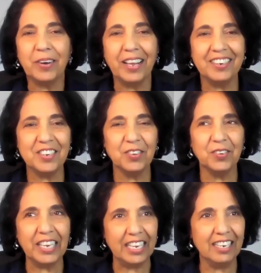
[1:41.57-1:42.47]
want to do?
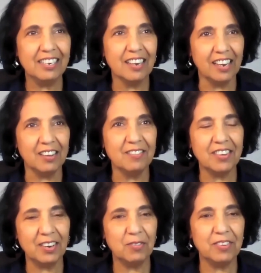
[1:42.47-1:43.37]
Eat, live,
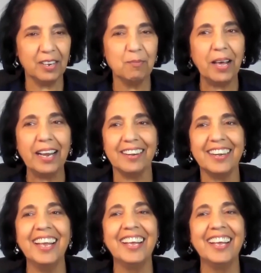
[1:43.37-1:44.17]
and feel better.